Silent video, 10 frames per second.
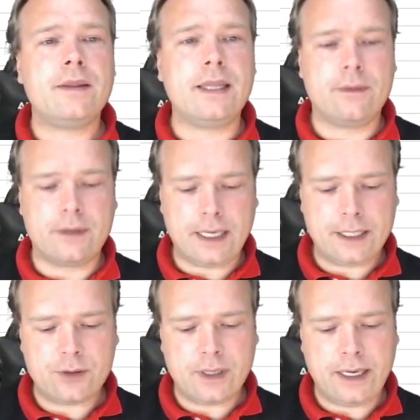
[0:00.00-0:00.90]
Then I would
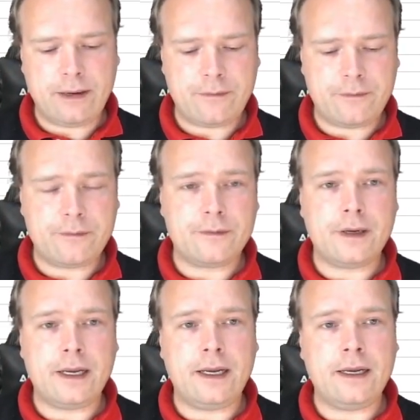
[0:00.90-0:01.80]
like to have
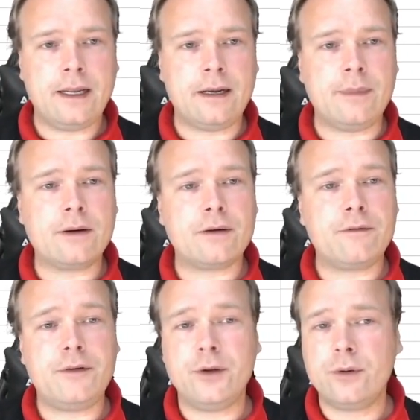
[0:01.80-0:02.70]
an amount of
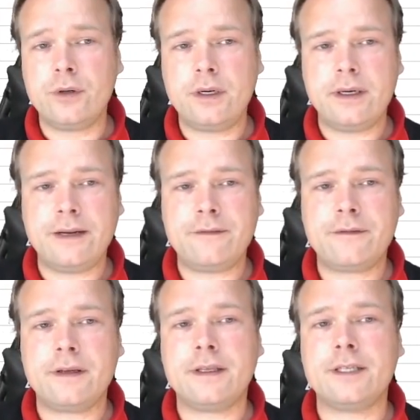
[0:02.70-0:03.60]
fuel
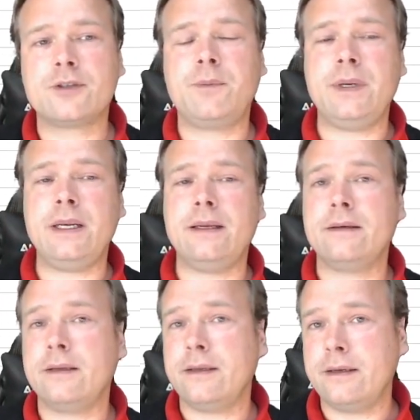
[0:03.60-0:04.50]
left. This could be
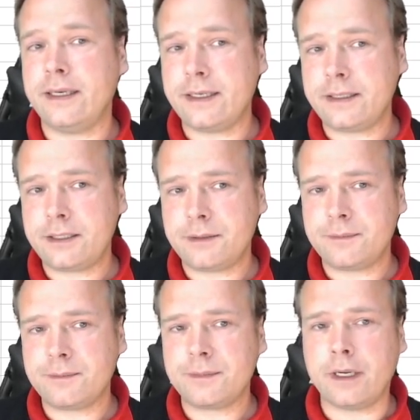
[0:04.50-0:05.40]
in liters,
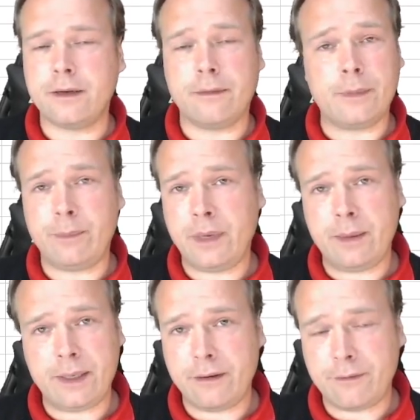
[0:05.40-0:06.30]

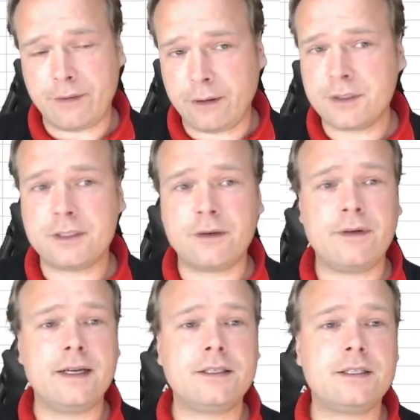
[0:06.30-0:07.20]
maybe thousands of
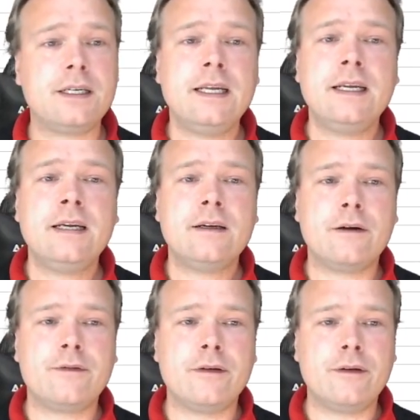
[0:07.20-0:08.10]
liters
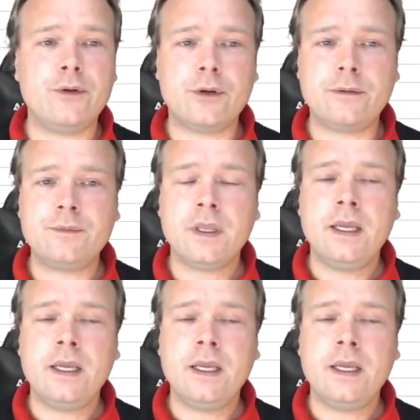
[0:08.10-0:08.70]
of fuel.